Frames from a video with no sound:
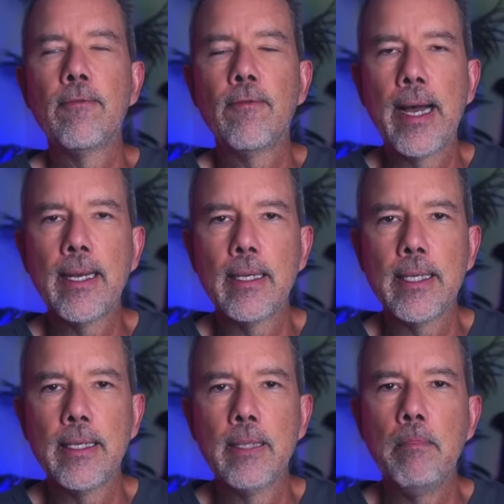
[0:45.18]

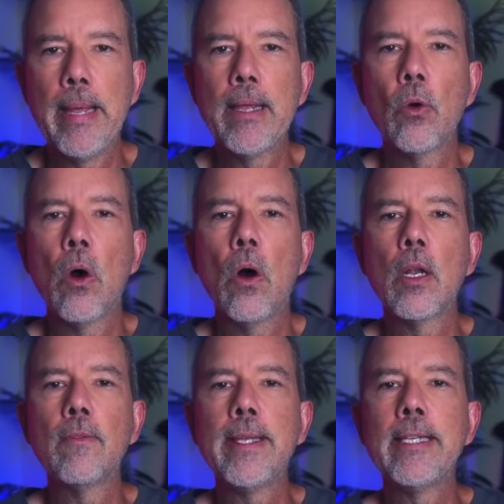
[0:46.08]
finally make all
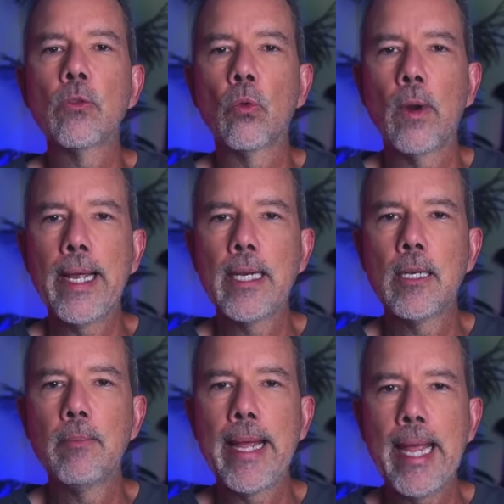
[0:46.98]
of these
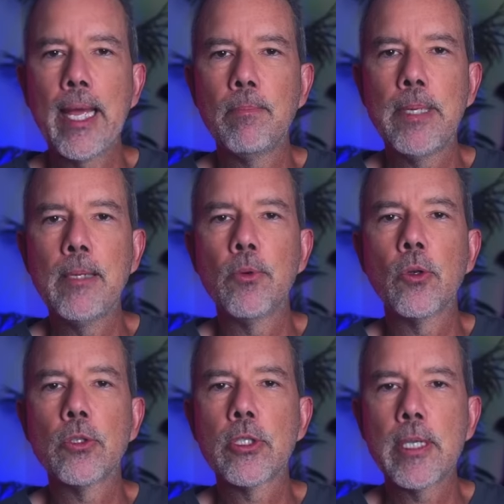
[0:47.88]
random ham
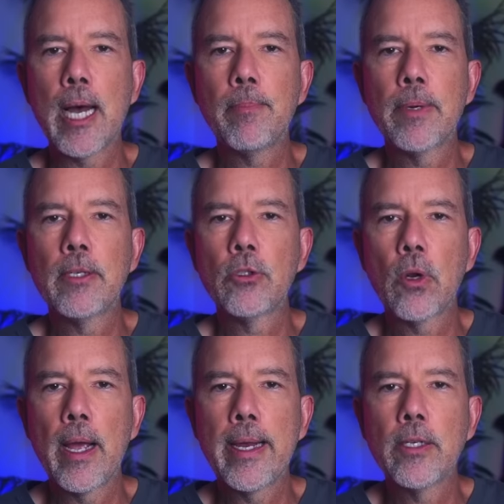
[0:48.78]
people stop
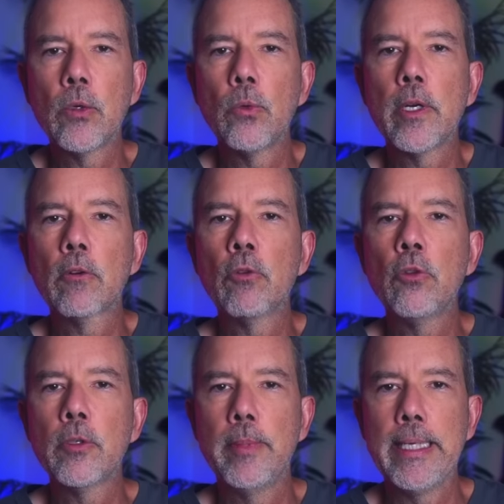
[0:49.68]
trying to
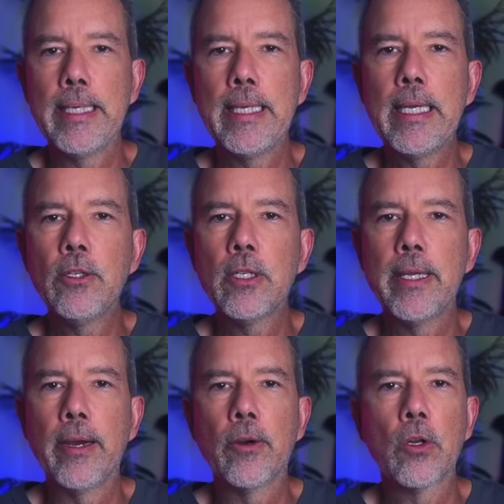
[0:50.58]
recruit me into
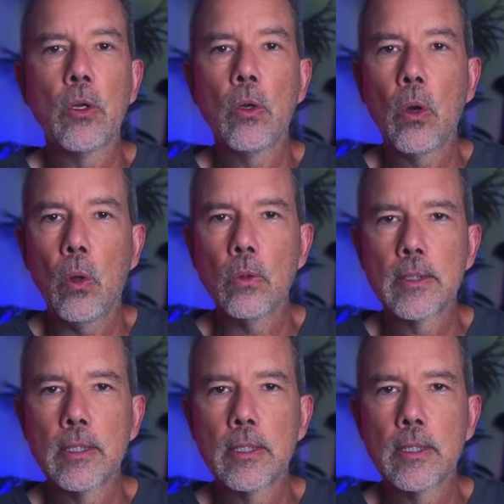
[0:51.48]
their cult.